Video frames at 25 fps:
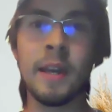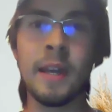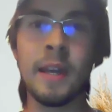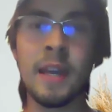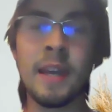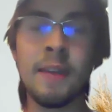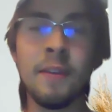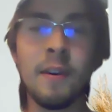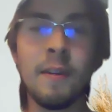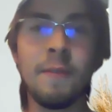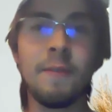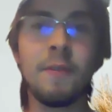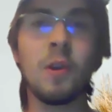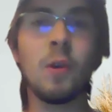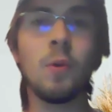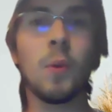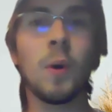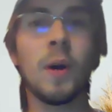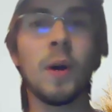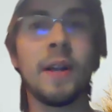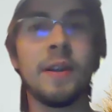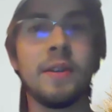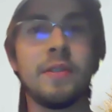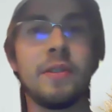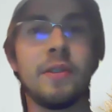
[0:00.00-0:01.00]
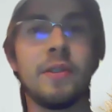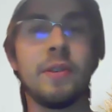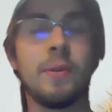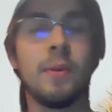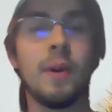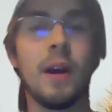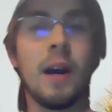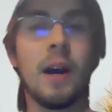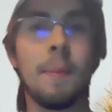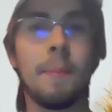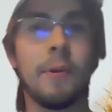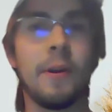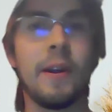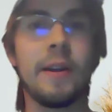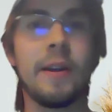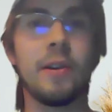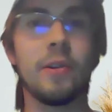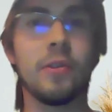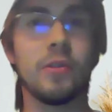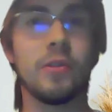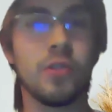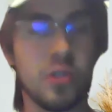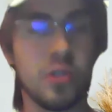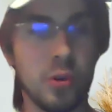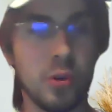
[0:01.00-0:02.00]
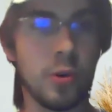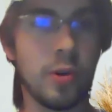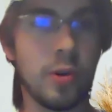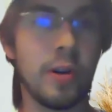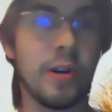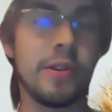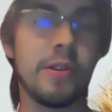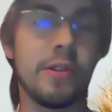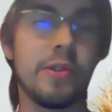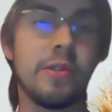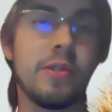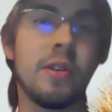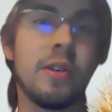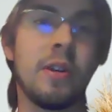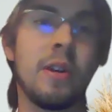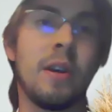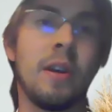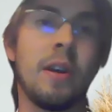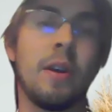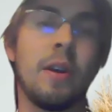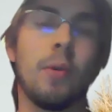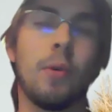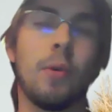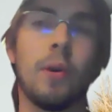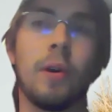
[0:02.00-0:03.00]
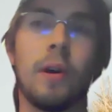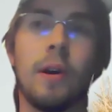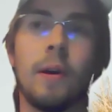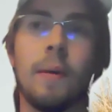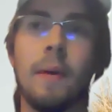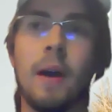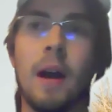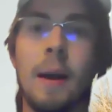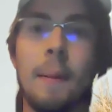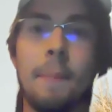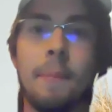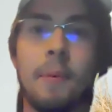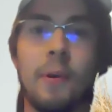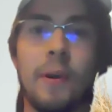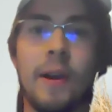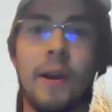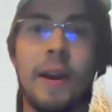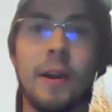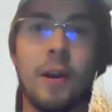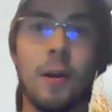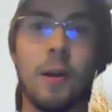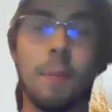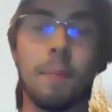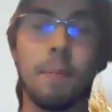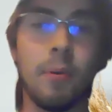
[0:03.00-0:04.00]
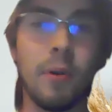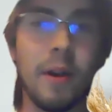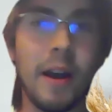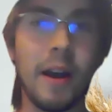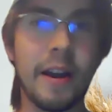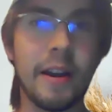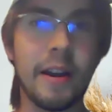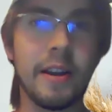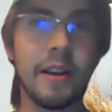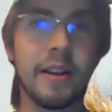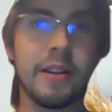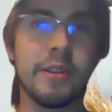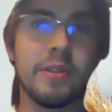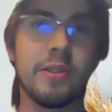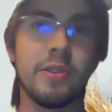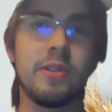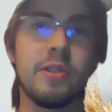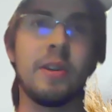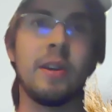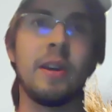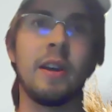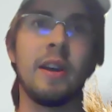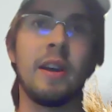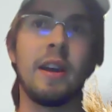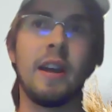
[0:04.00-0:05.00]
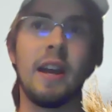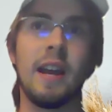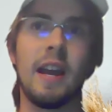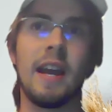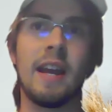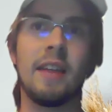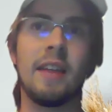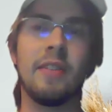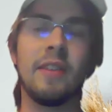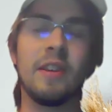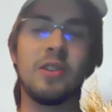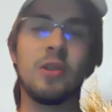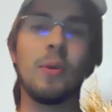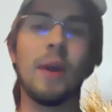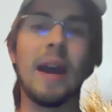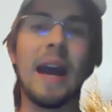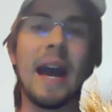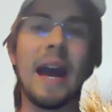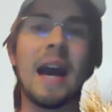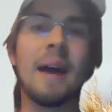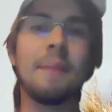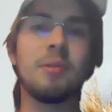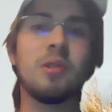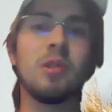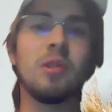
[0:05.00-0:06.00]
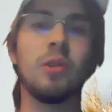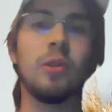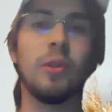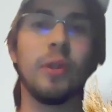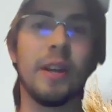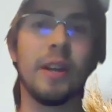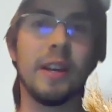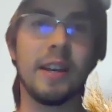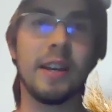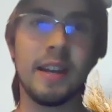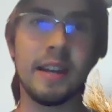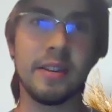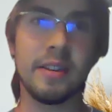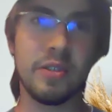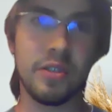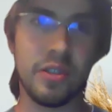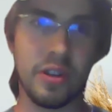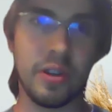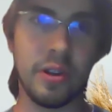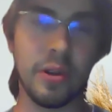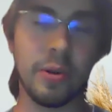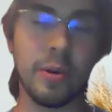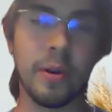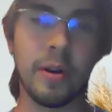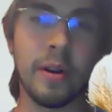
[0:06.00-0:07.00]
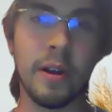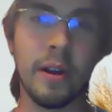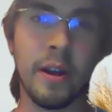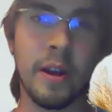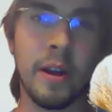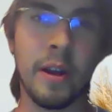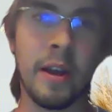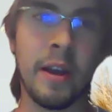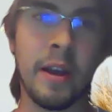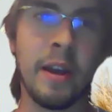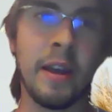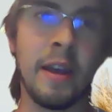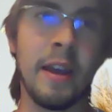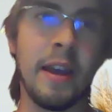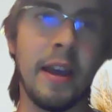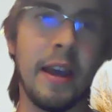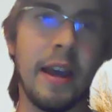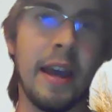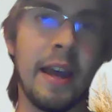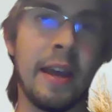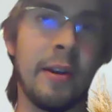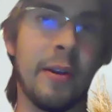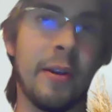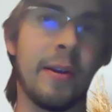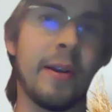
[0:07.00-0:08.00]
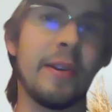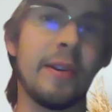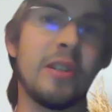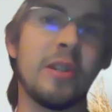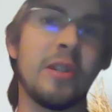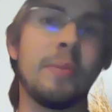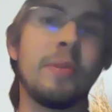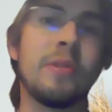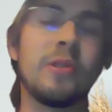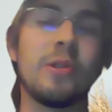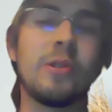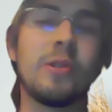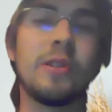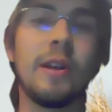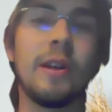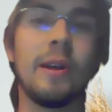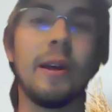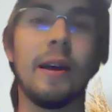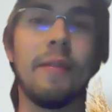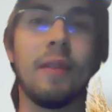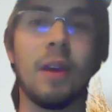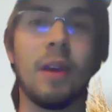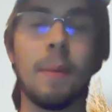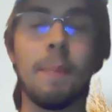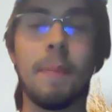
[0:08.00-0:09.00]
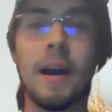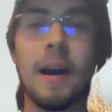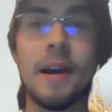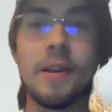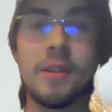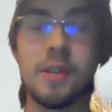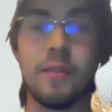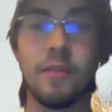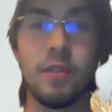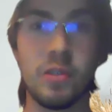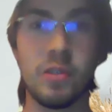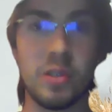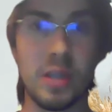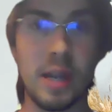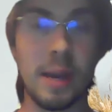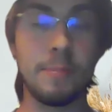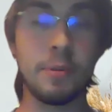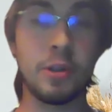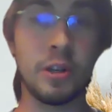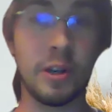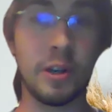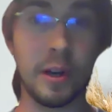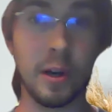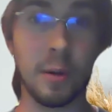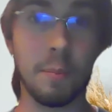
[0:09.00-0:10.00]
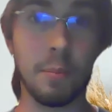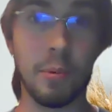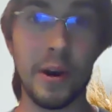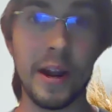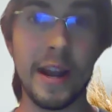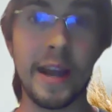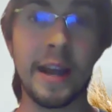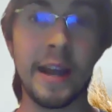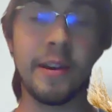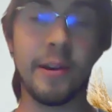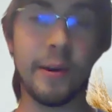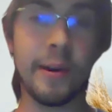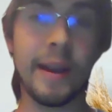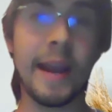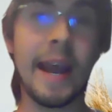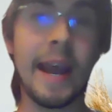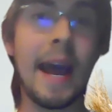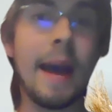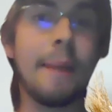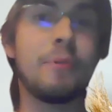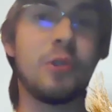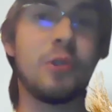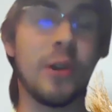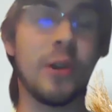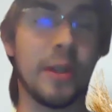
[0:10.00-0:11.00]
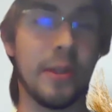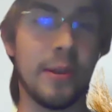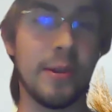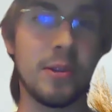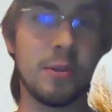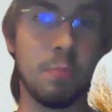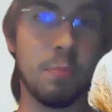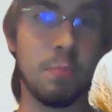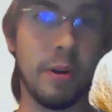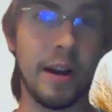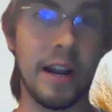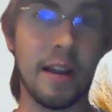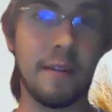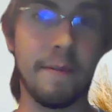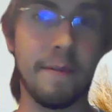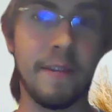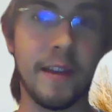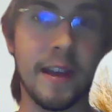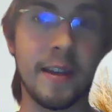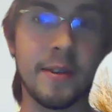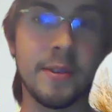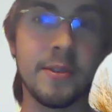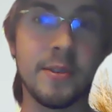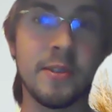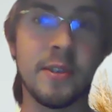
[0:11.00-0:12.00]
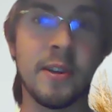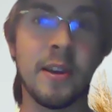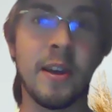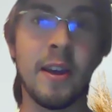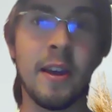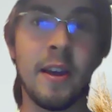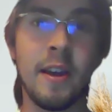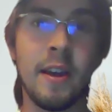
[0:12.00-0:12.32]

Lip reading: Even if you want to upgrade your stores or upgrade your products, unless you absolutely need to, and your customers are still having a positive reception to your brand, you're capturing those brand fans.